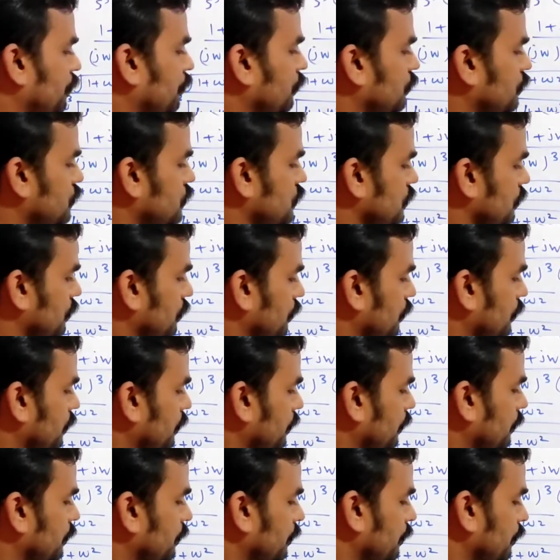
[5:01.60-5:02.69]
you 0.
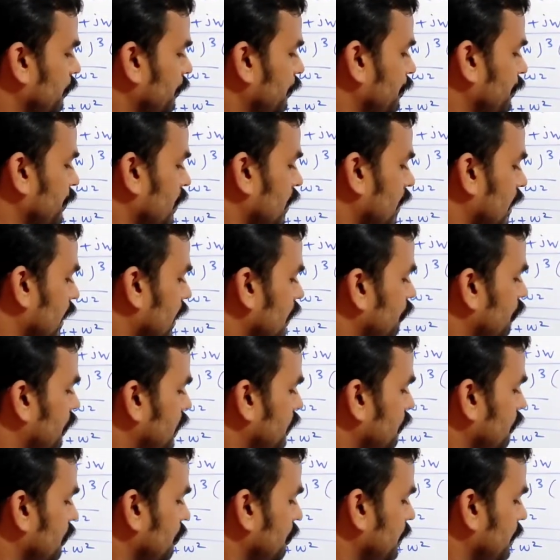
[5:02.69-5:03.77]
And what will